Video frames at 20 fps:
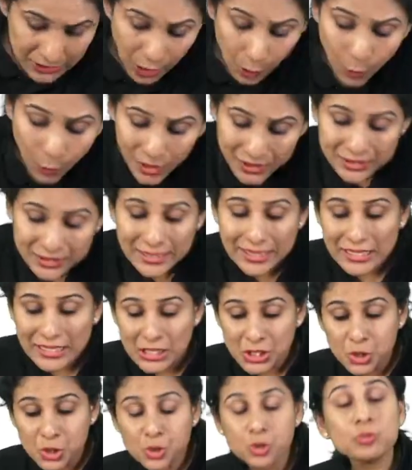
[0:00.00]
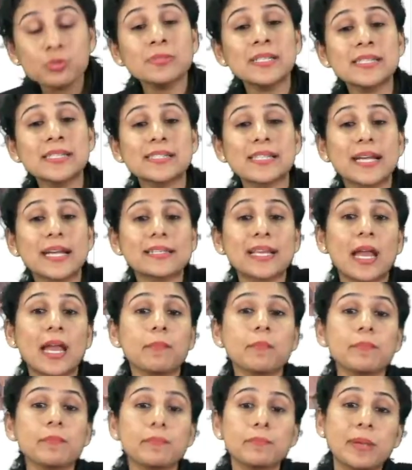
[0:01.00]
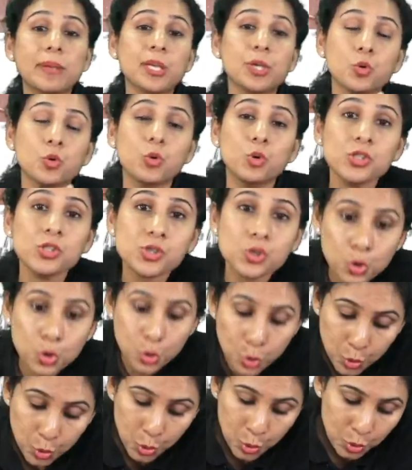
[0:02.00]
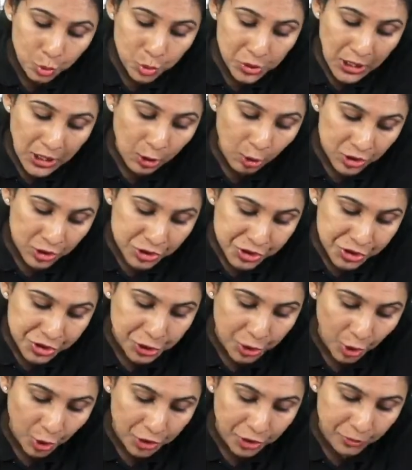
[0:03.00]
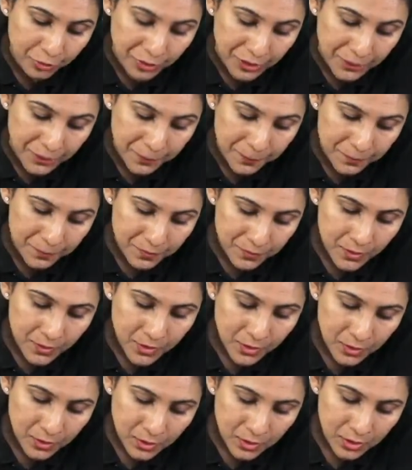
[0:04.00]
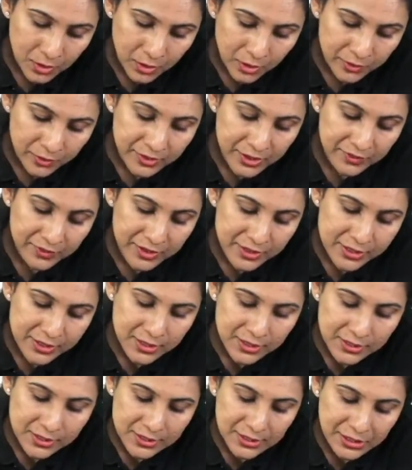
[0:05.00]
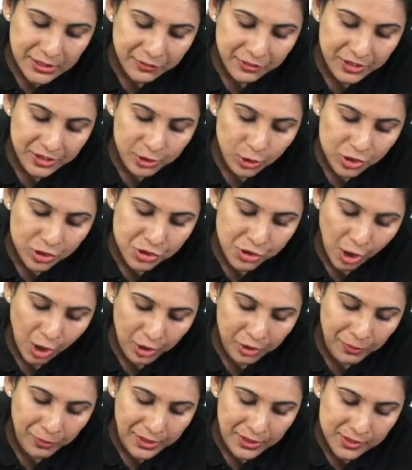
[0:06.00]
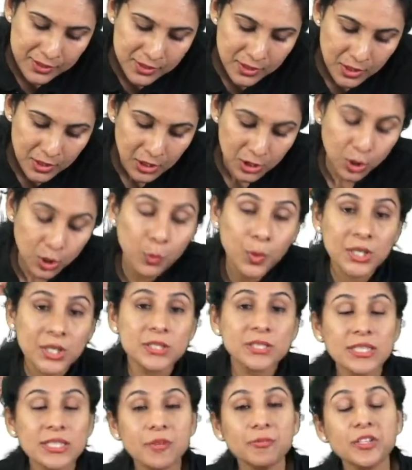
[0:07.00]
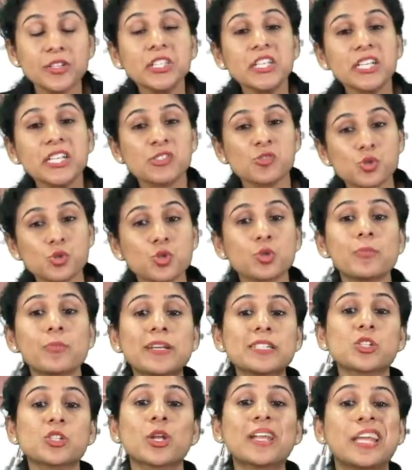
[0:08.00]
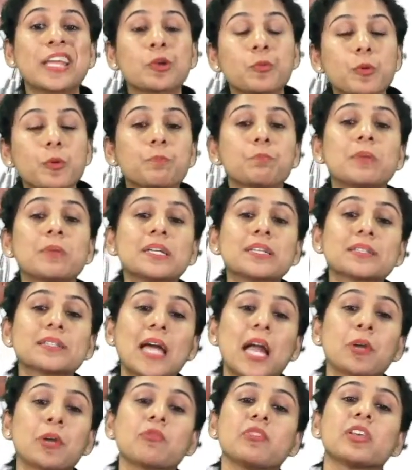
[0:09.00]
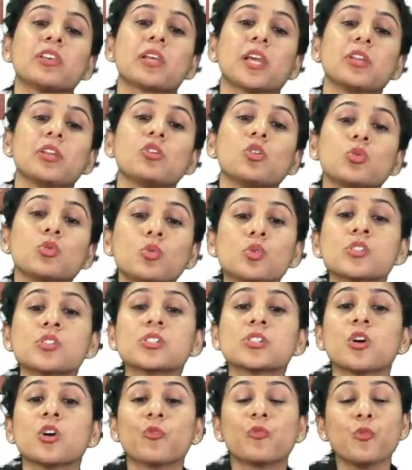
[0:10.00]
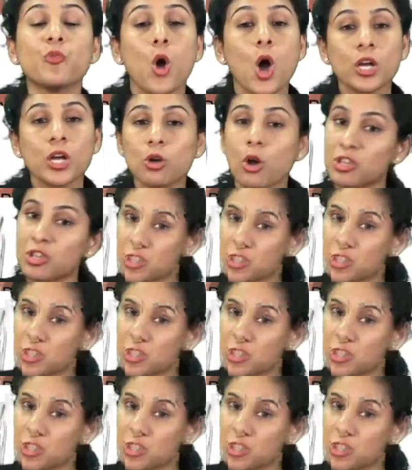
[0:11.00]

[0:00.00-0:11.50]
Now, what are the instruments that can be used to do the osteotomy? We have discussed the different osteotomies. Now, what are the different instruments or equipment that we can use for